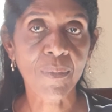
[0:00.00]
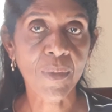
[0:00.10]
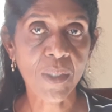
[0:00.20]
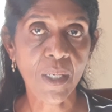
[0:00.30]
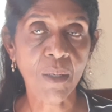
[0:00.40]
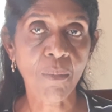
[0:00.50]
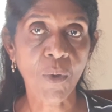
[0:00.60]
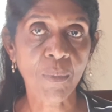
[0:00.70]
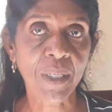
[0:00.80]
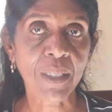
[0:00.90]
Take a
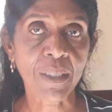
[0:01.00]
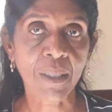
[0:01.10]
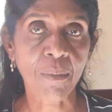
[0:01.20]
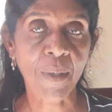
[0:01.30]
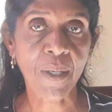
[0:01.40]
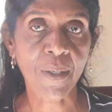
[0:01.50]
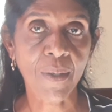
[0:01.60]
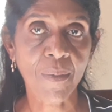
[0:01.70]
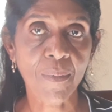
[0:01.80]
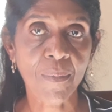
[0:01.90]
moment and think about it.
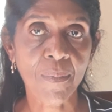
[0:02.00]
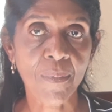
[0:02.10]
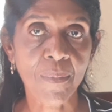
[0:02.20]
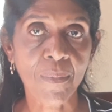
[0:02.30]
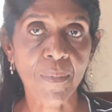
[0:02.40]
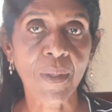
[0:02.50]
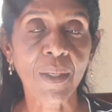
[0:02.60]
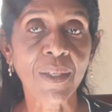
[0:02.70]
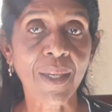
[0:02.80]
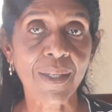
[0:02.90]

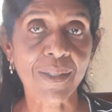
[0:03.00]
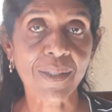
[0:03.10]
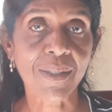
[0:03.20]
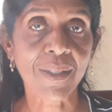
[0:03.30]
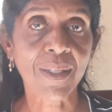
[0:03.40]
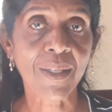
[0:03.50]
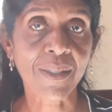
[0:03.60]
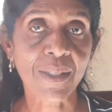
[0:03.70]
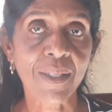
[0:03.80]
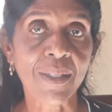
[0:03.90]
Yes, it's
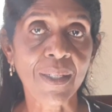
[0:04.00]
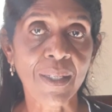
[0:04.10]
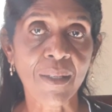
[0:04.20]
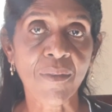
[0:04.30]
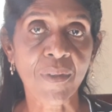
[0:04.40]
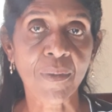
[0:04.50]
kidney 11.